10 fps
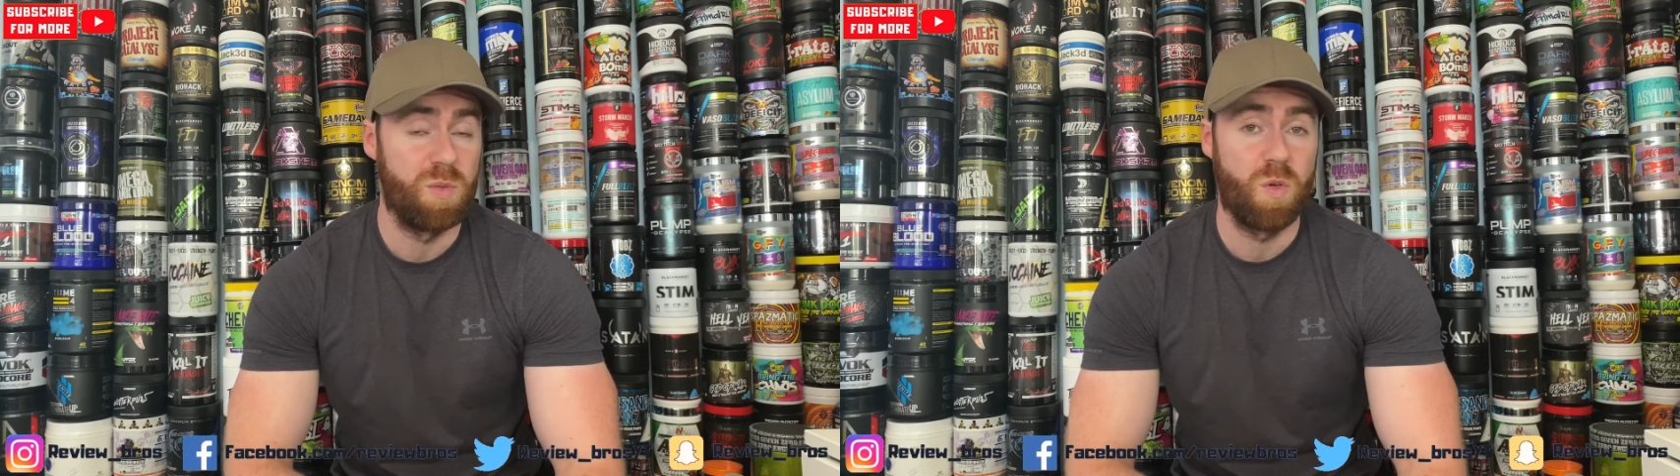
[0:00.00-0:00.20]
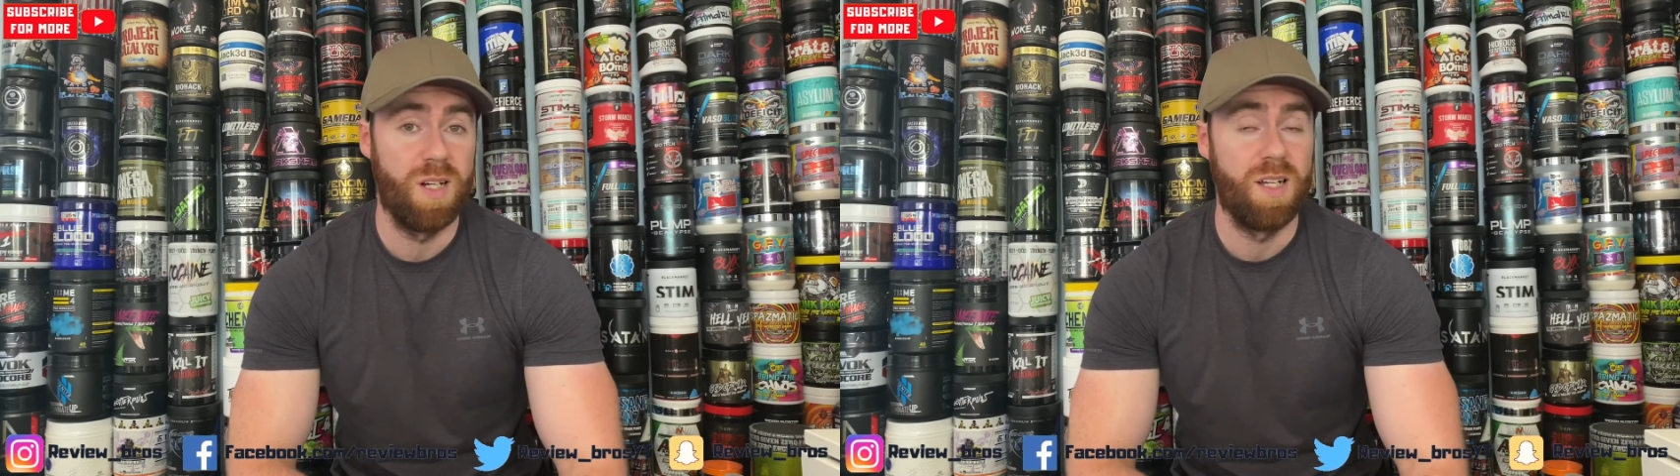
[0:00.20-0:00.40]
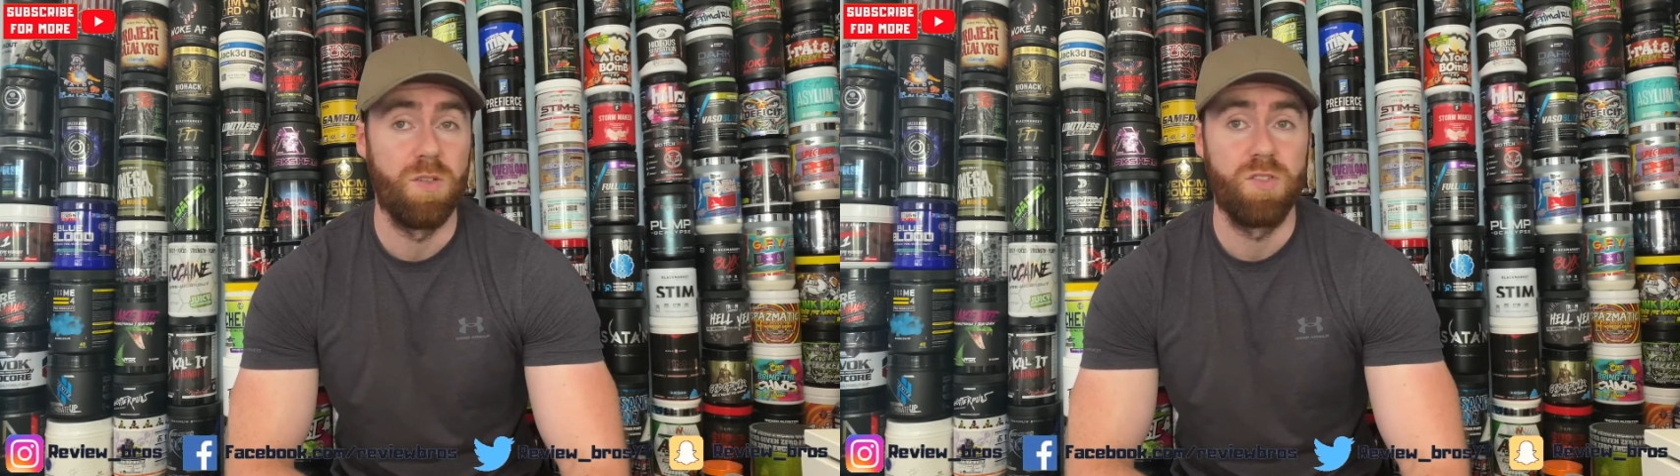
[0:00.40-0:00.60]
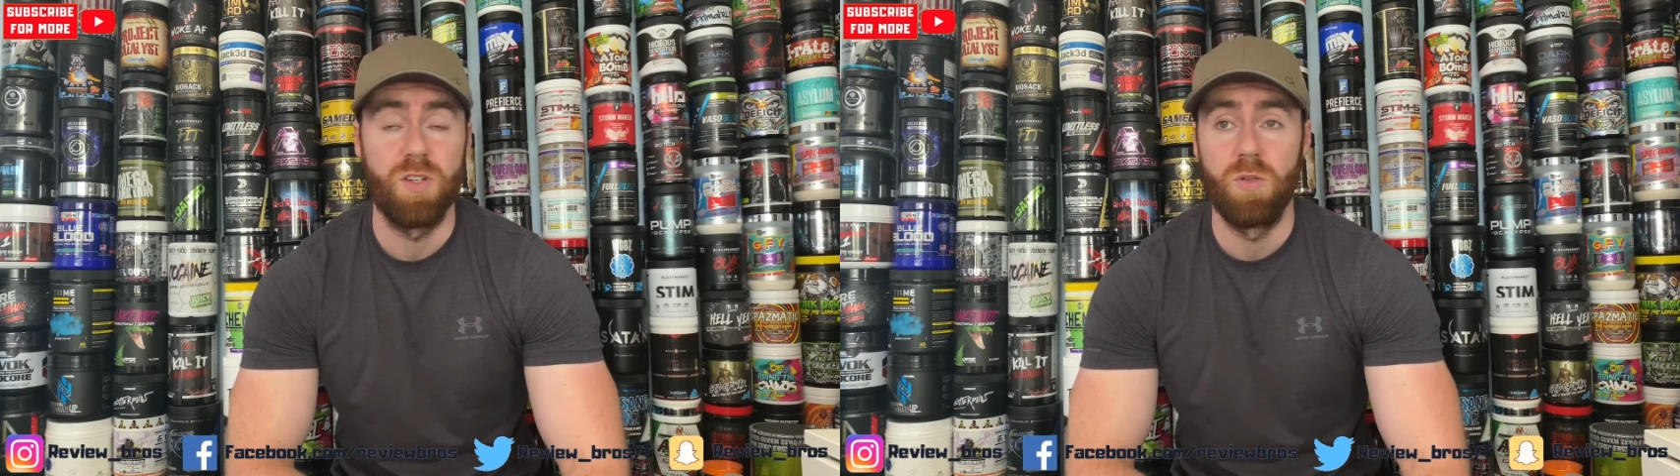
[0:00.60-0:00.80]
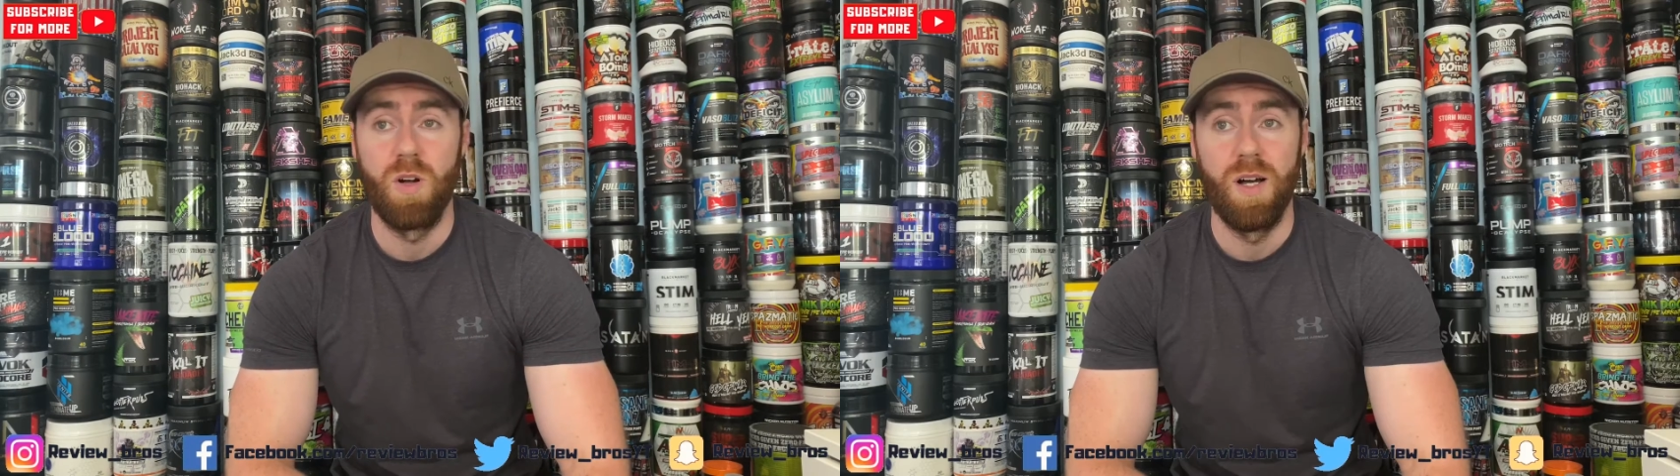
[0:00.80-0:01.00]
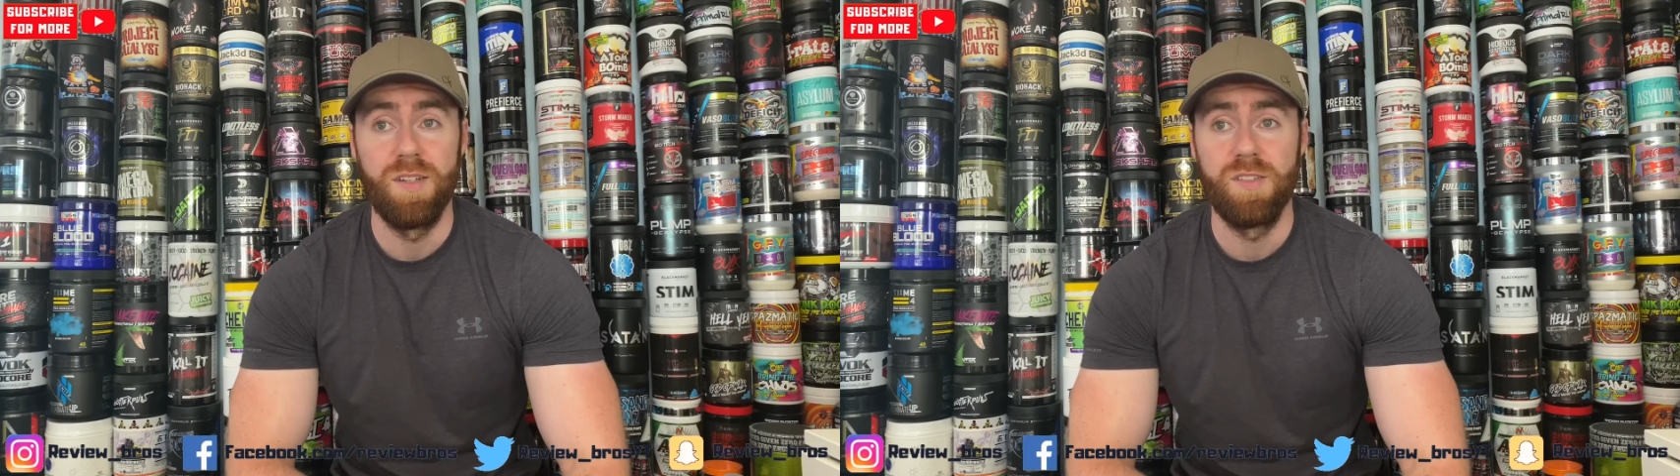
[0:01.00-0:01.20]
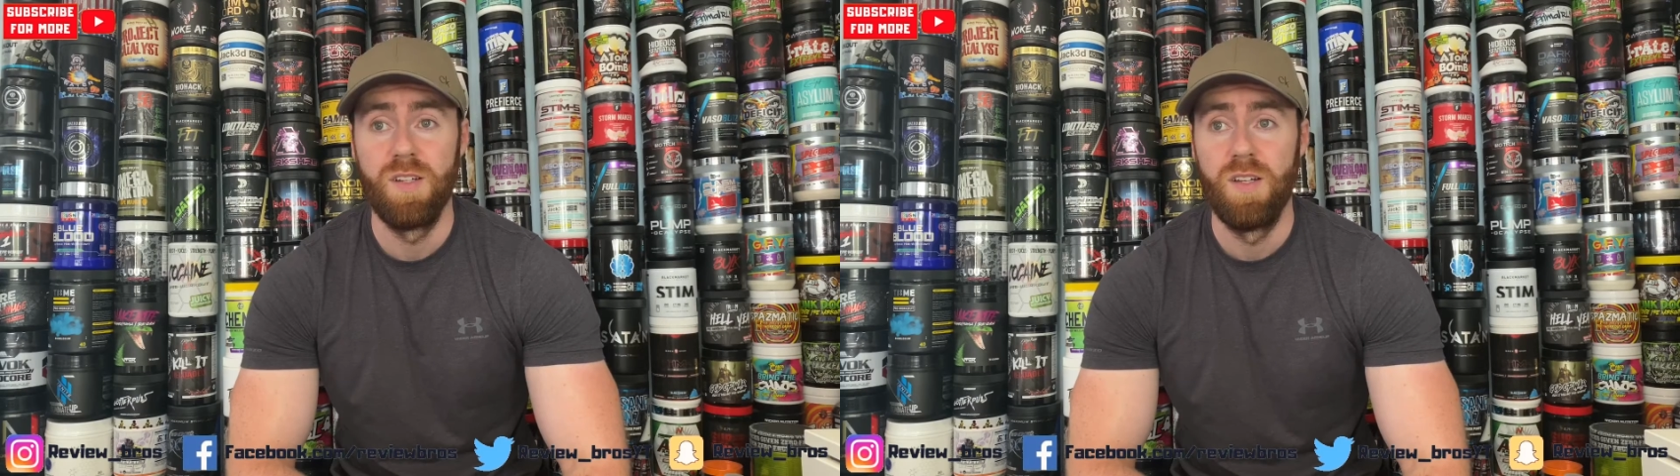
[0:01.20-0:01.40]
between those two, guys.